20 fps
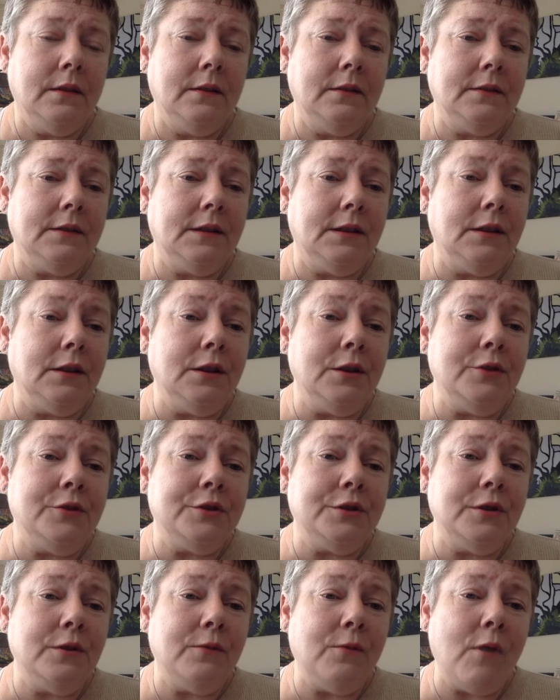The
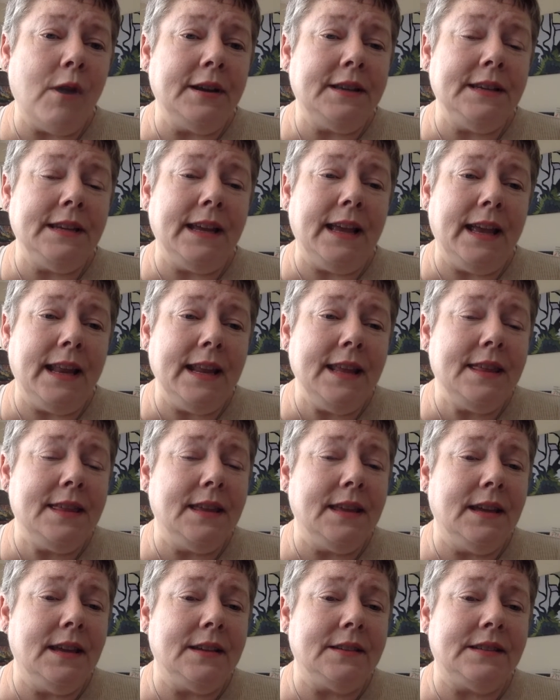delusion of wanting
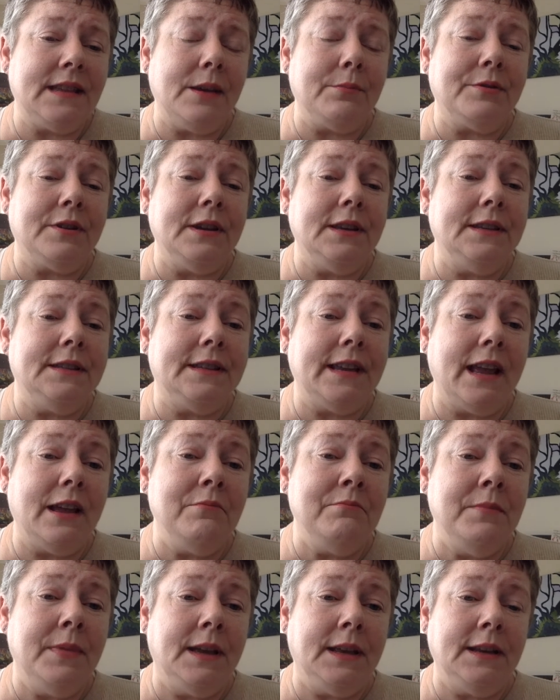anything except
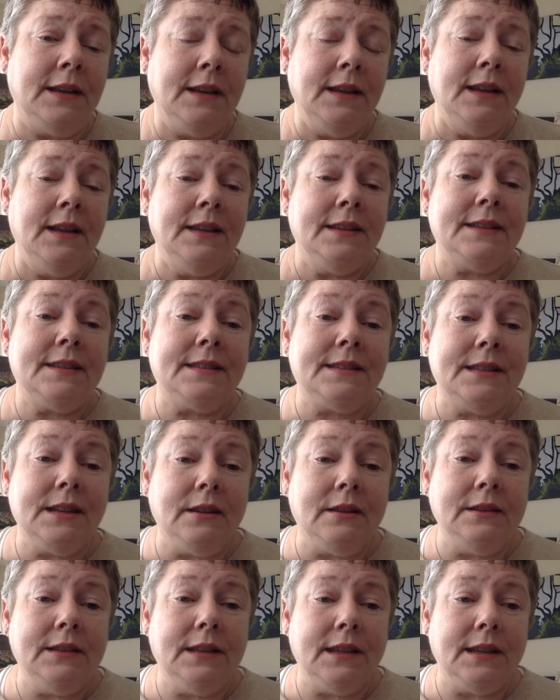contentment,
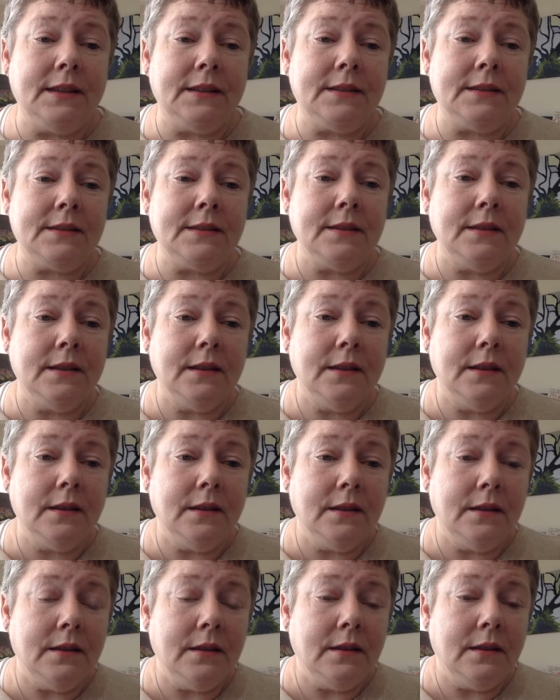stillness,
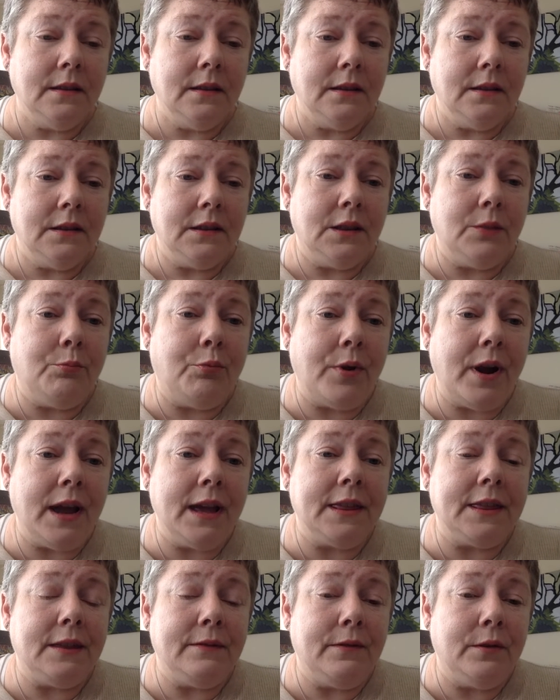the
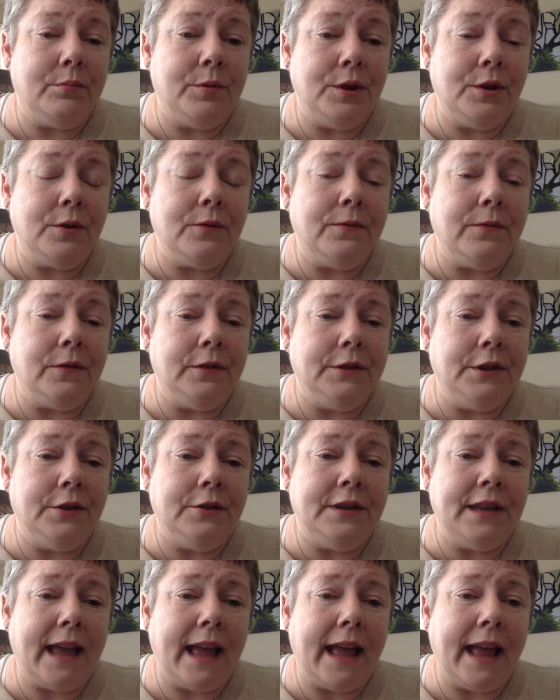breath of a beautiful new
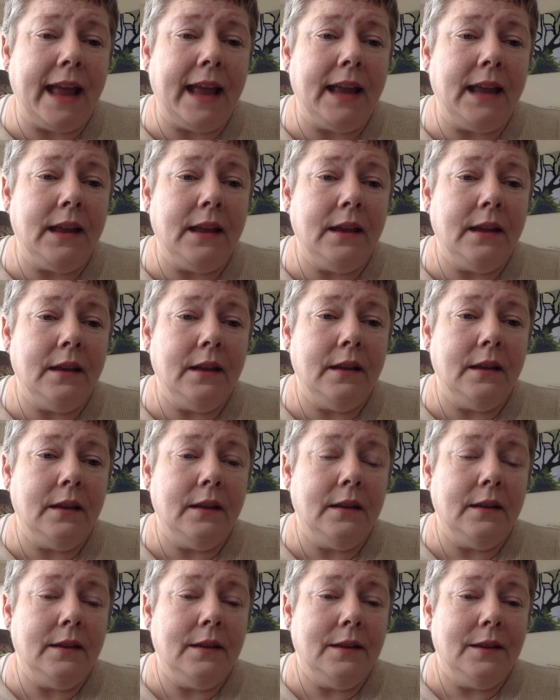day
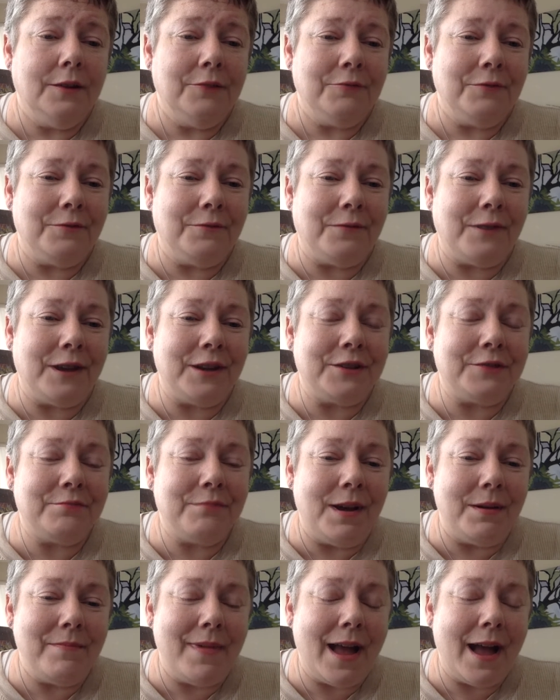refresh
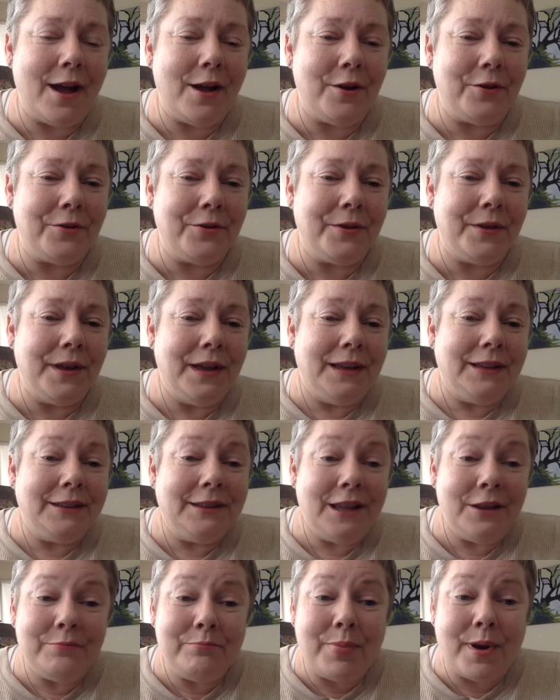my mouth,
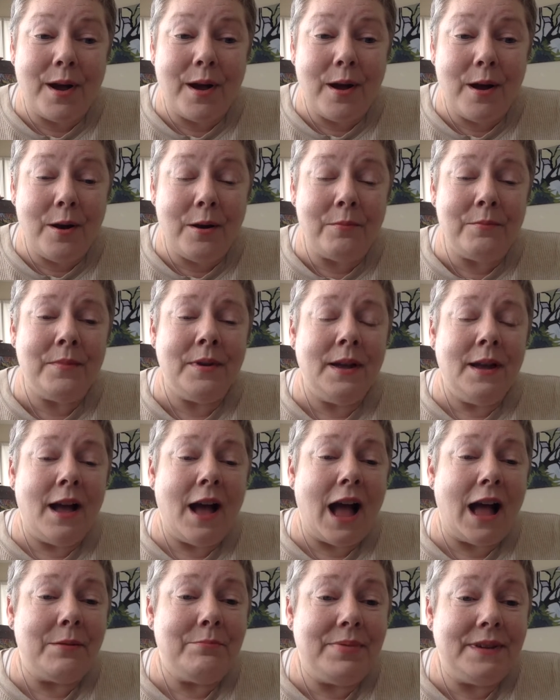lip balm,
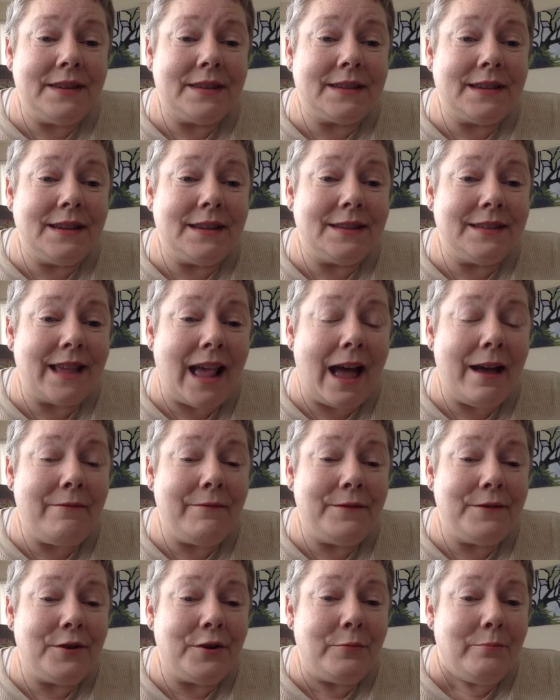hibiscus
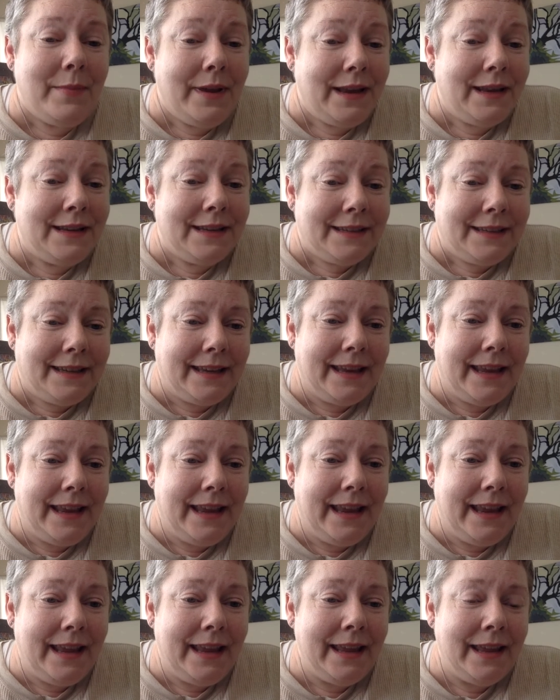lavender mint
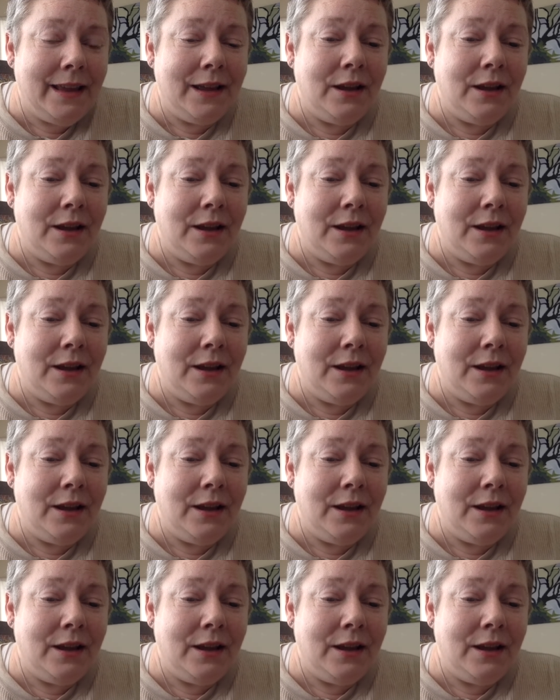tea,